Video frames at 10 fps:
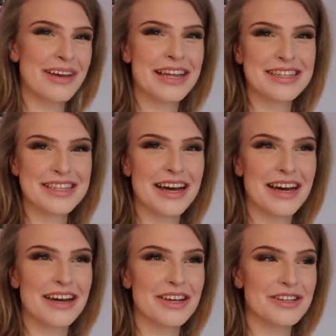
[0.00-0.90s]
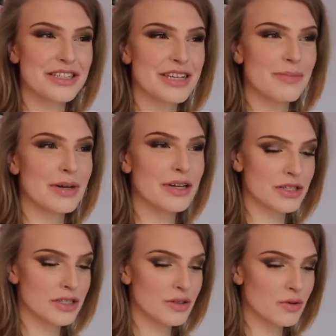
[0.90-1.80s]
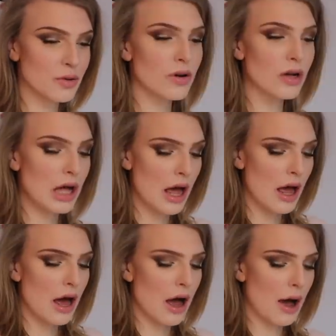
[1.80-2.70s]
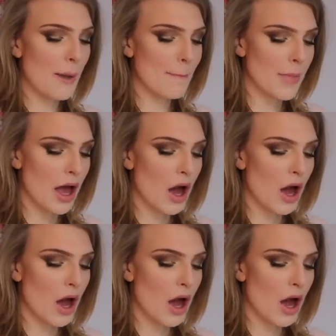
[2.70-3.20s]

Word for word: It's uh, you can just type into Google um,